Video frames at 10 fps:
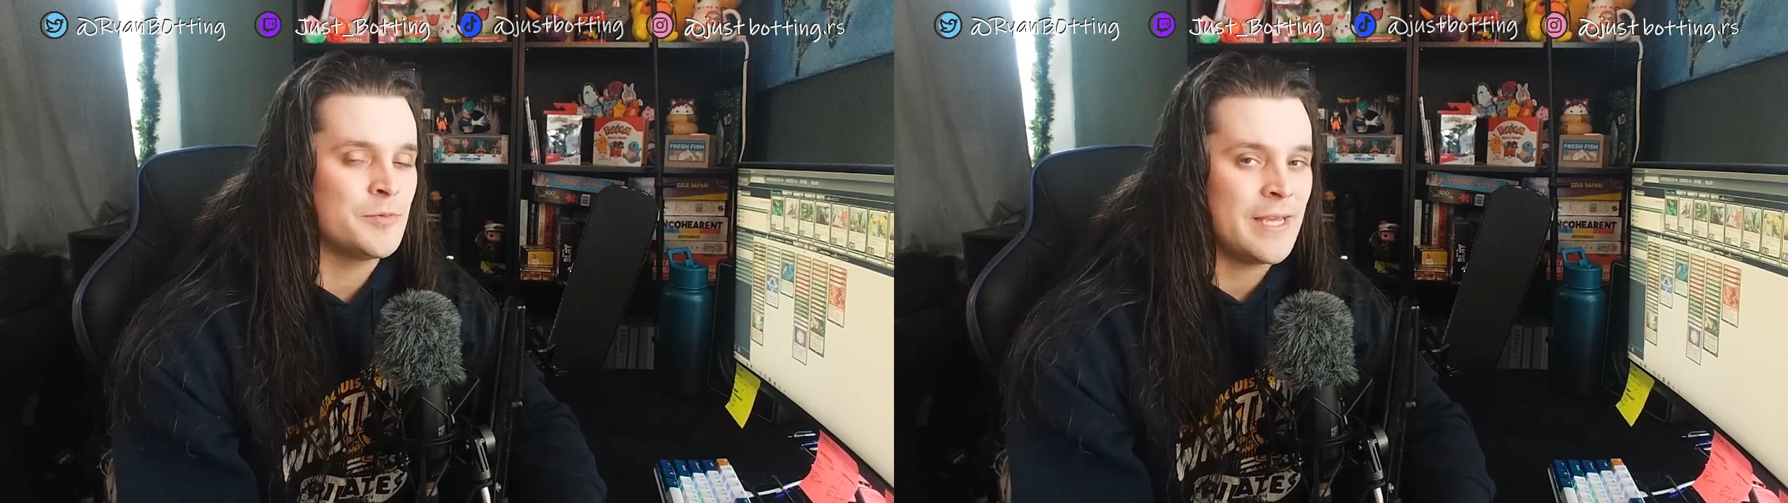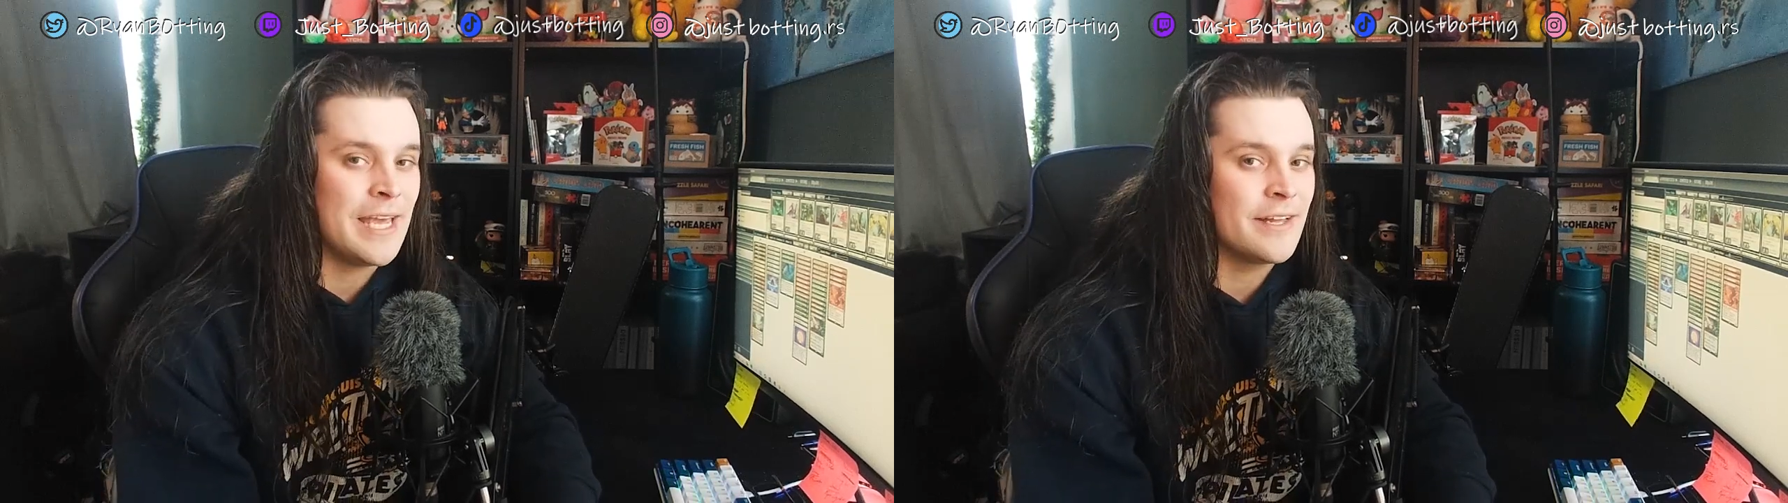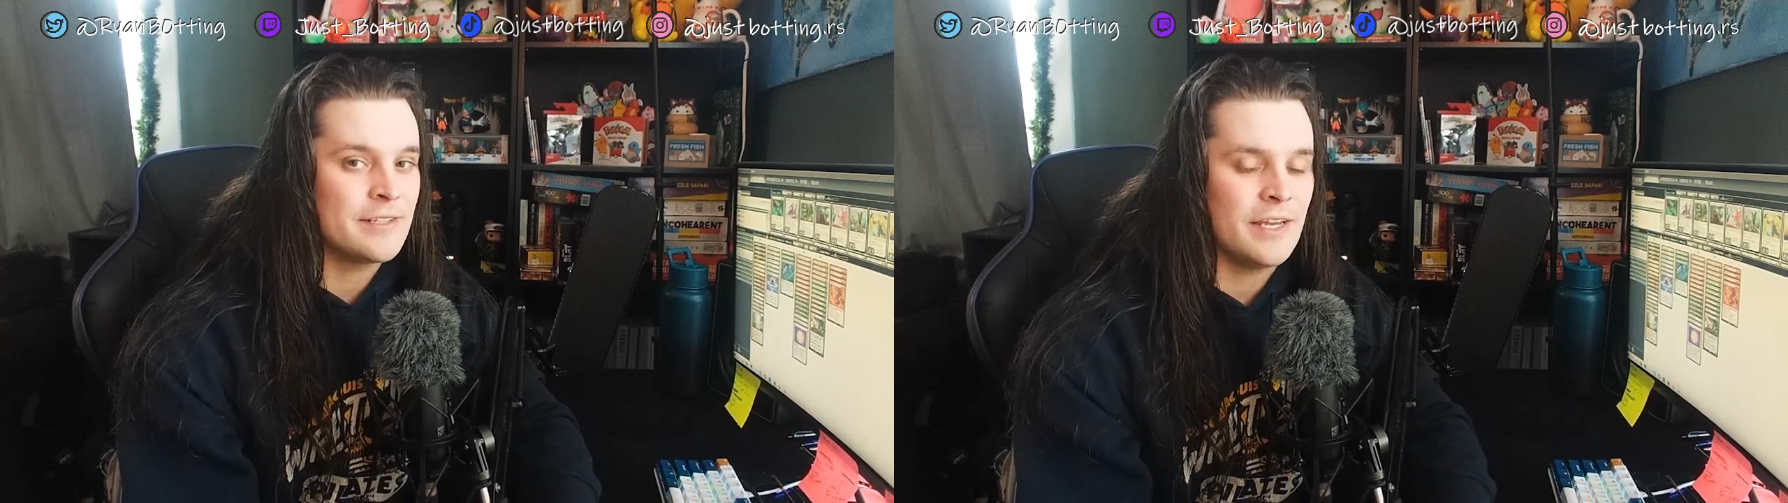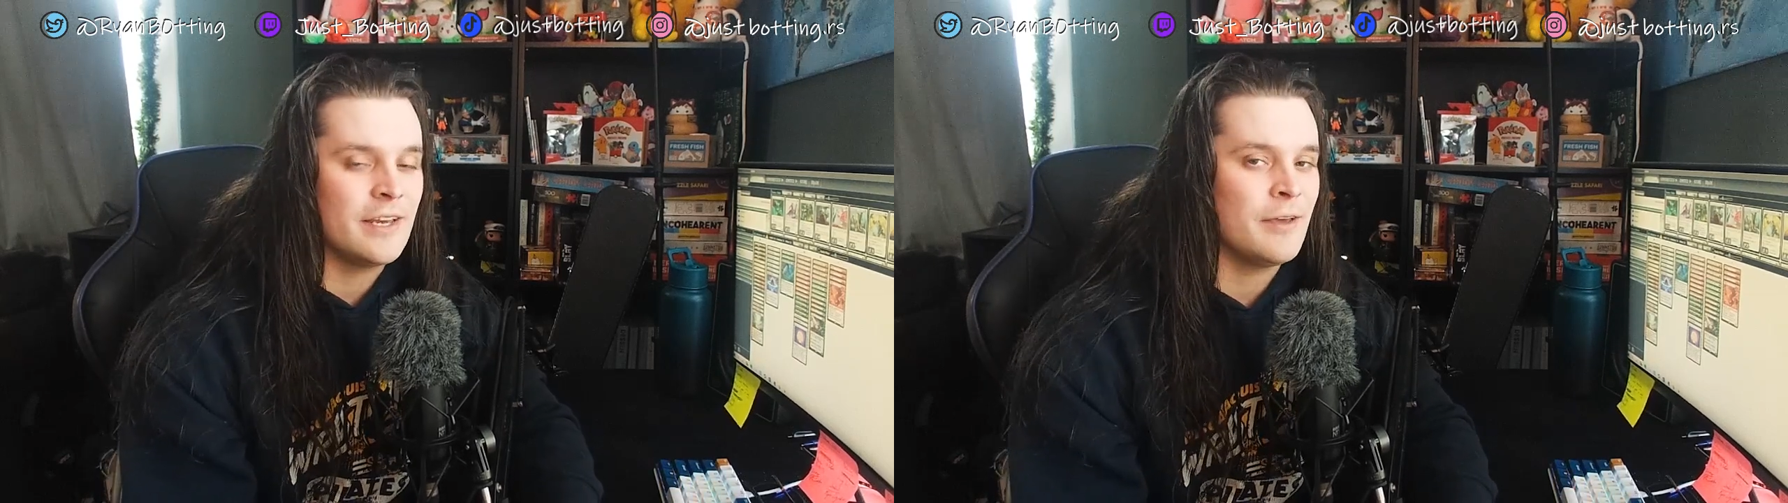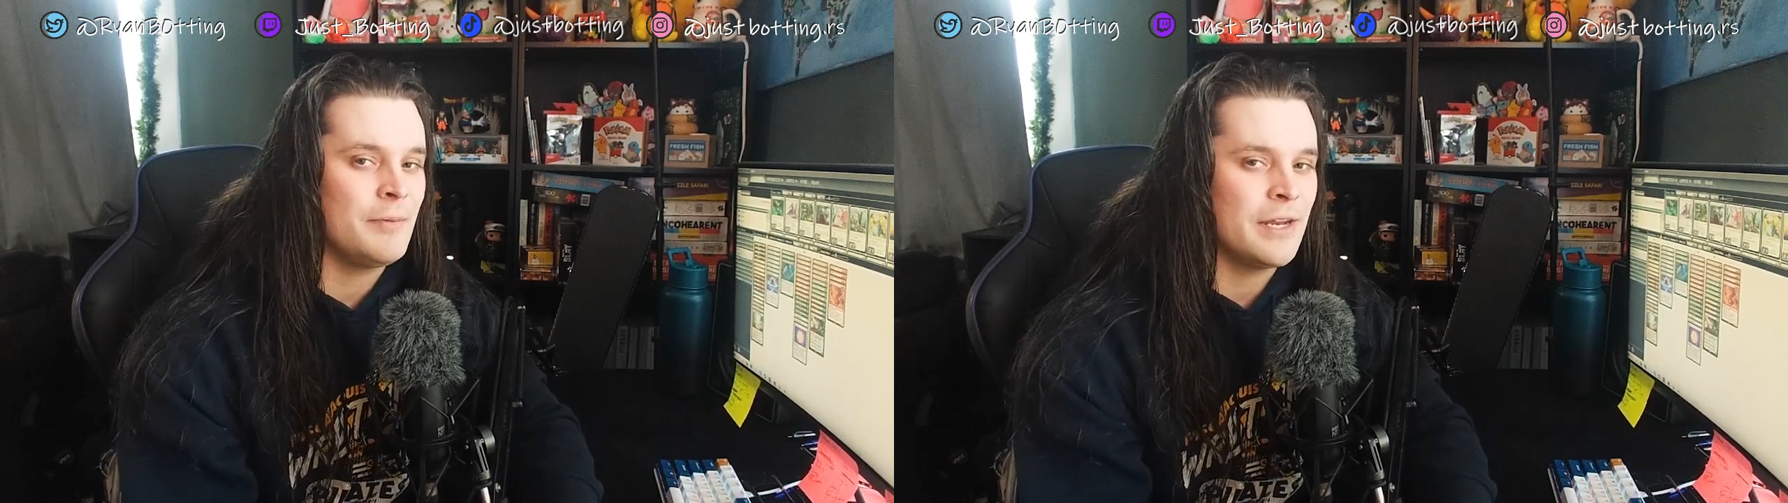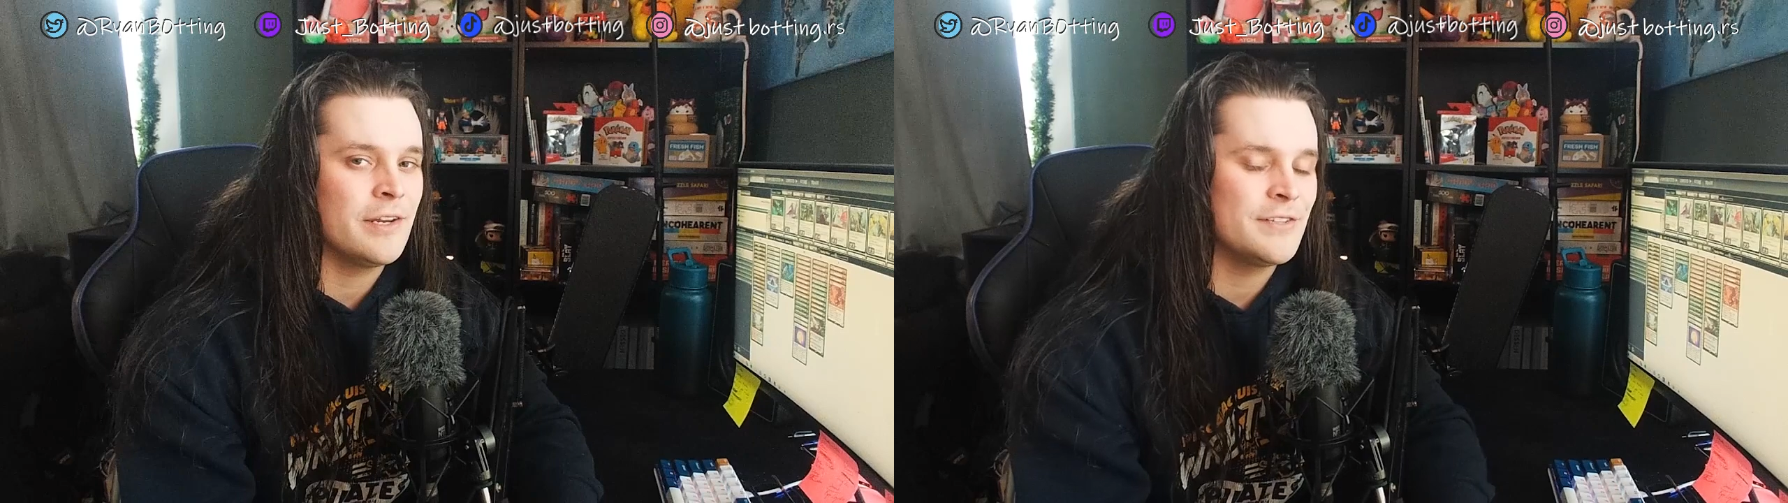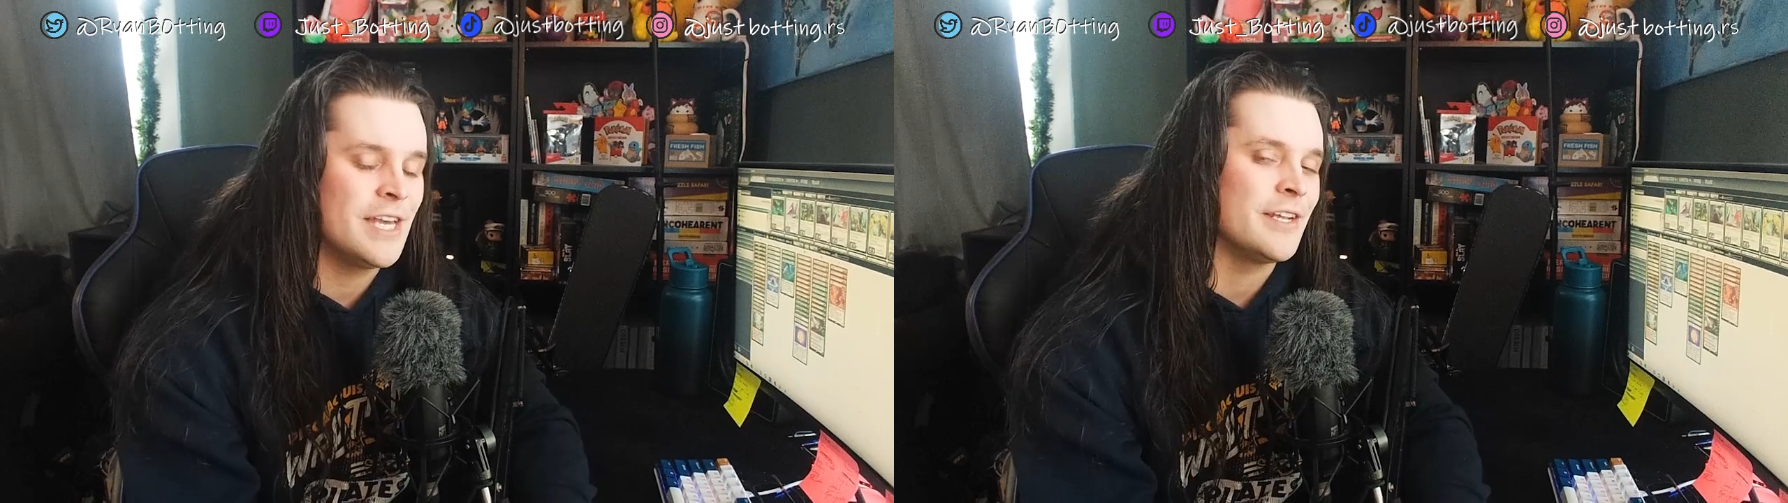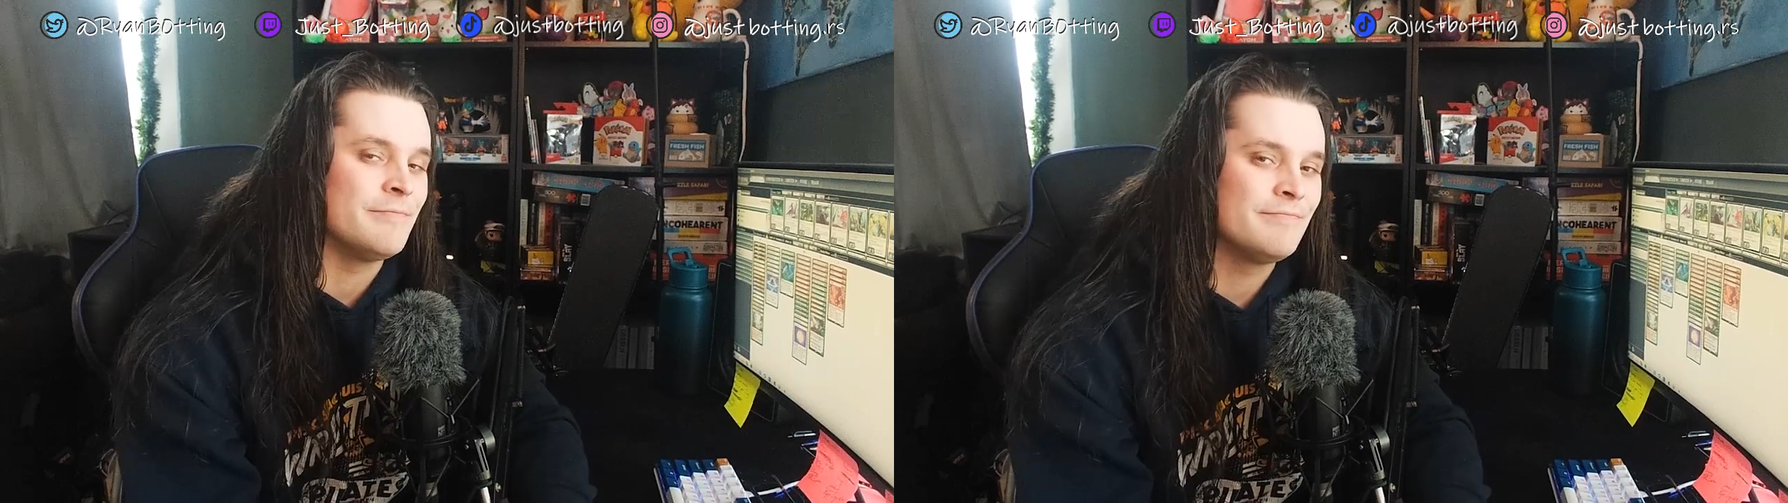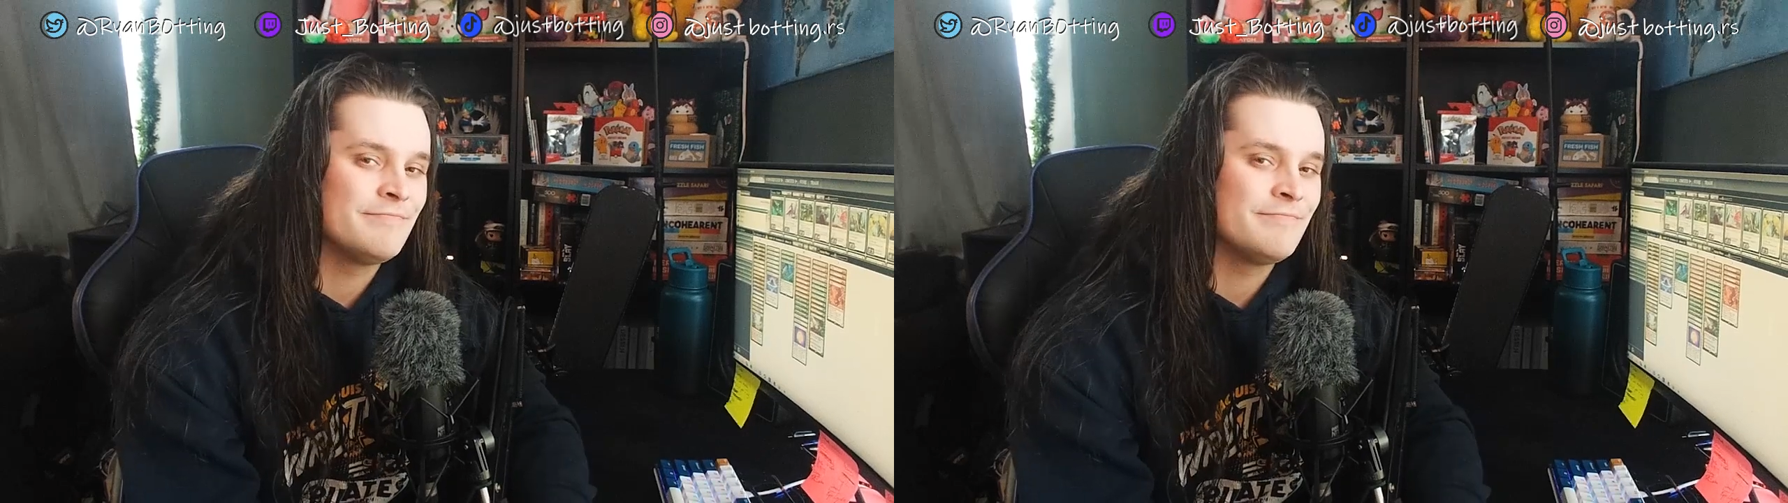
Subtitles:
mechanics in a competitive setting.